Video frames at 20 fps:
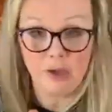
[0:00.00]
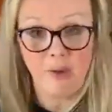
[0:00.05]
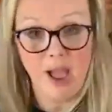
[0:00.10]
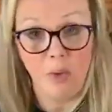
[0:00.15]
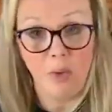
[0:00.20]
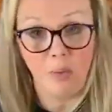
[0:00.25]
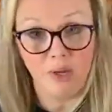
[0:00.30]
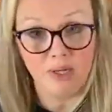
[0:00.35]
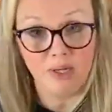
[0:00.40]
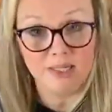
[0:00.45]
you how
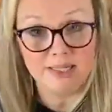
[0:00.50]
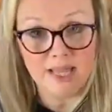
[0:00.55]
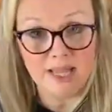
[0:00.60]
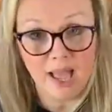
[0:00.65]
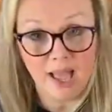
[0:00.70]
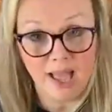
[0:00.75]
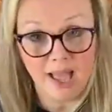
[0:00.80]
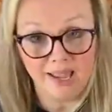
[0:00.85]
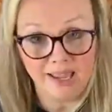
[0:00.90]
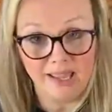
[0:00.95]
we're going to
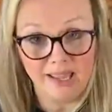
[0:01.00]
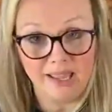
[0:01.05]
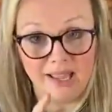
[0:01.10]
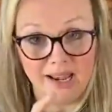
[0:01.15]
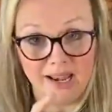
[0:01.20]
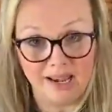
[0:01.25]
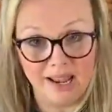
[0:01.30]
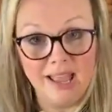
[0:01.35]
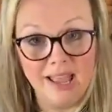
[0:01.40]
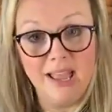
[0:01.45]
tie
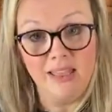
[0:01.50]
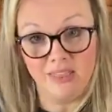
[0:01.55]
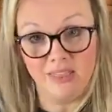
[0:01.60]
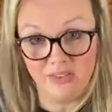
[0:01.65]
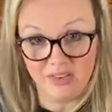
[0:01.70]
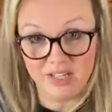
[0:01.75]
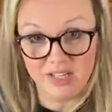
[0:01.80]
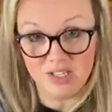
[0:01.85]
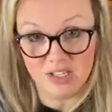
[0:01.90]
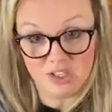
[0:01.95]
in the
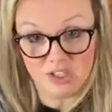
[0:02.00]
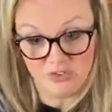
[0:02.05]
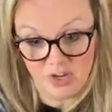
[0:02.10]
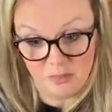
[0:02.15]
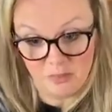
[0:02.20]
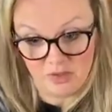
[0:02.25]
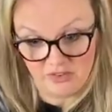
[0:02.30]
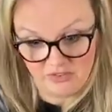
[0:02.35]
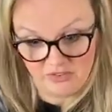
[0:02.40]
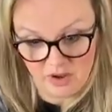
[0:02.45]
vintage
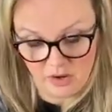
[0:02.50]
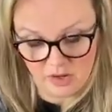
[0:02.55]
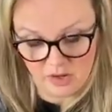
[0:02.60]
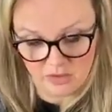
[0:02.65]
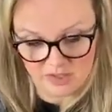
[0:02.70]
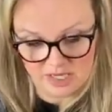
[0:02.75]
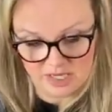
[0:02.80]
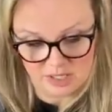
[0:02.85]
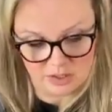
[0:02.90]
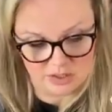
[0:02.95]
family
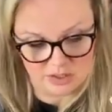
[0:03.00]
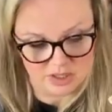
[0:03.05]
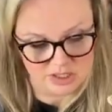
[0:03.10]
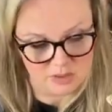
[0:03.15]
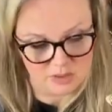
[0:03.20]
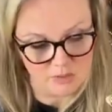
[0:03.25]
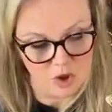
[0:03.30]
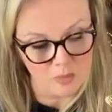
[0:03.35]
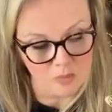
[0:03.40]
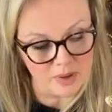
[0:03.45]
photos here in just
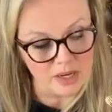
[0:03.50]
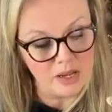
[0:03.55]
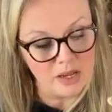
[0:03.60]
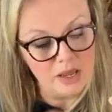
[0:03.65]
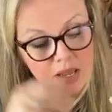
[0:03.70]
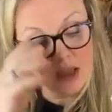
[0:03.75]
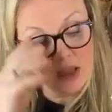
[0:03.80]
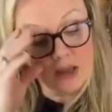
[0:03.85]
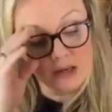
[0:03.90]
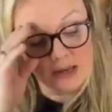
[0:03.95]
a moment.
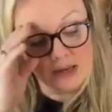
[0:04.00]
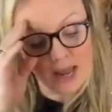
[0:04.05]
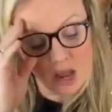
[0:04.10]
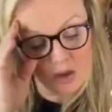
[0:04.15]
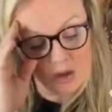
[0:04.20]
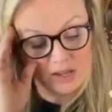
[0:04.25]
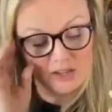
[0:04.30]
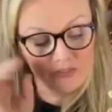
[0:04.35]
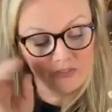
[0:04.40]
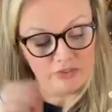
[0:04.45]

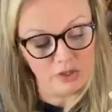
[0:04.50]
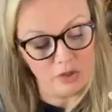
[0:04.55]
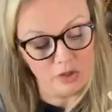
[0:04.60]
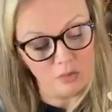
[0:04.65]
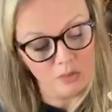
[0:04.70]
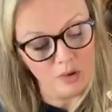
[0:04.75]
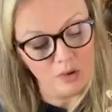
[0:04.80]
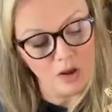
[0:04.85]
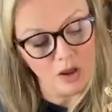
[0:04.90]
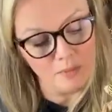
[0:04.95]
Now, if you
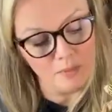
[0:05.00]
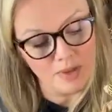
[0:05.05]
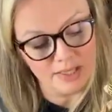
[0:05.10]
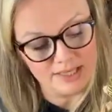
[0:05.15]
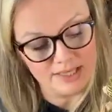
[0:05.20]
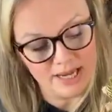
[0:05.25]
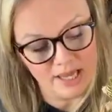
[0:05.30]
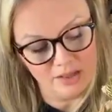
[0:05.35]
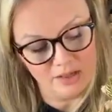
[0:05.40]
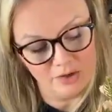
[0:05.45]
were on my
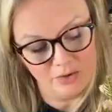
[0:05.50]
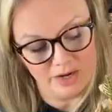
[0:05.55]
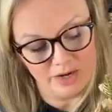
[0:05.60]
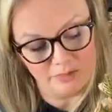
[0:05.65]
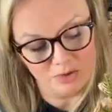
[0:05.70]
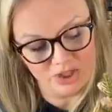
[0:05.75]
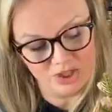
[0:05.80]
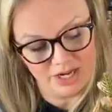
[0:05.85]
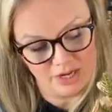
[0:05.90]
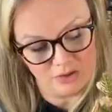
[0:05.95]
Telegram
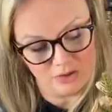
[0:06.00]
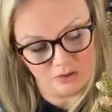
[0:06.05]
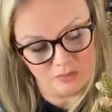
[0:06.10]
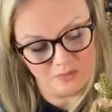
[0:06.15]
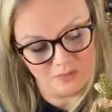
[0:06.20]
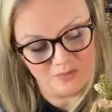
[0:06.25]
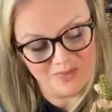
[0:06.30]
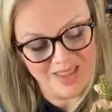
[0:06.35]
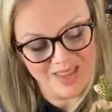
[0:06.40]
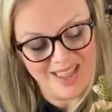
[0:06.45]
channel,
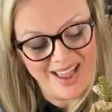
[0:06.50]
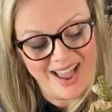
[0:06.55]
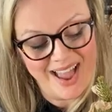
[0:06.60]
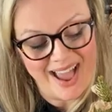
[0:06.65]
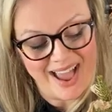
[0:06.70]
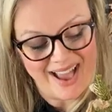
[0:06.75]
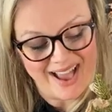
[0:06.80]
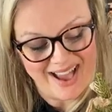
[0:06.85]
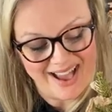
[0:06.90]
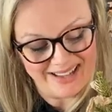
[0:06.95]

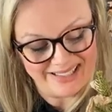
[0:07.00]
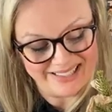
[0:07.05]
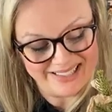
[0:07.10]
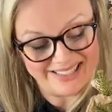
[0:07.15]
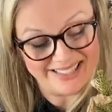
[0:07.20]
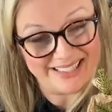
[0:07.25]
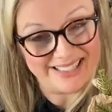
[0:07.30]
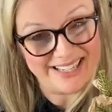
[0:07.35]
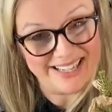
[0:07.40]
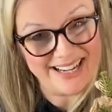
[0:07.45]
I
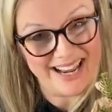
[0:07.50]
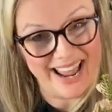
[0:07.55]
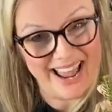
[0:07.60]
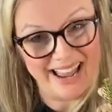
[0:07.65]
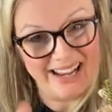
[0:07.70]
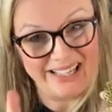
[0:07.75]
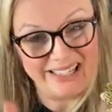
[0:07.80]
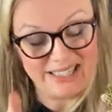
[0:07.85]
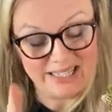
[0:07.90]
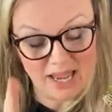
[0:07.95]
sent
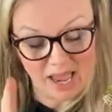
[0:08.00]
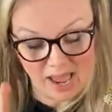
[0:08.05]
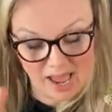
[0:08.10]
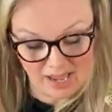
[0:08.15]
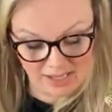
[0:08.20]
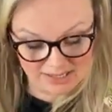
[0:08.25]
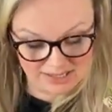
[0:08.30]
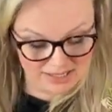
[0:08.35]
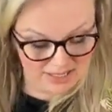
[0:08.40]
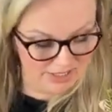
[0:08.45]
out a
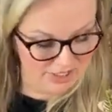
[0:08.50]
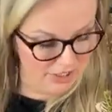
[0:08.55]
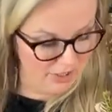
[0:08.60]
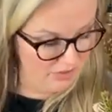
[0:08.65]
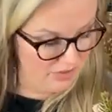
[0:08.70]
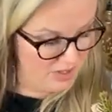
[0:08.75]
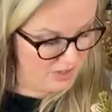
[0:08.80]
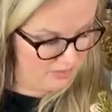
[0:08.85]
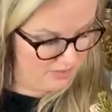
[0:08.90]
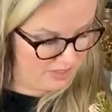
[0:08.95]
text letting you
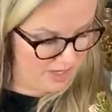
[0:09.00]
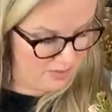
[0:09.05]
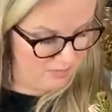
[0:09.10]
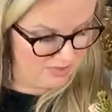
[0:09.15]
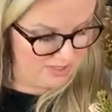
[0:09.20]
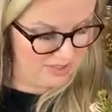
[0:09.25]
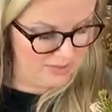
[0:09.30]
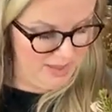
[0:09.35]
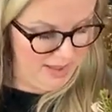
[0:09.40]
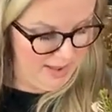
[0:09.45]
know that I
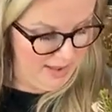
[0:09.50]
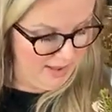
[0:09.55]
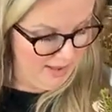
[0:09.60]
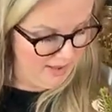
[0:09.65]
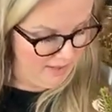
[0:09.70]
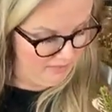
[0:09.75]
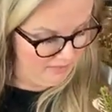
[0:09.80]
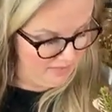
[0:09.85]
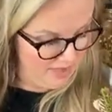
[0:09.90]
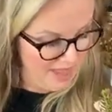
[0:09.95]
was
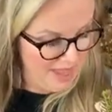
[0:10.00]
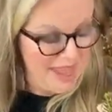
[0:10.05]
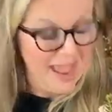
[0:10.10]
live,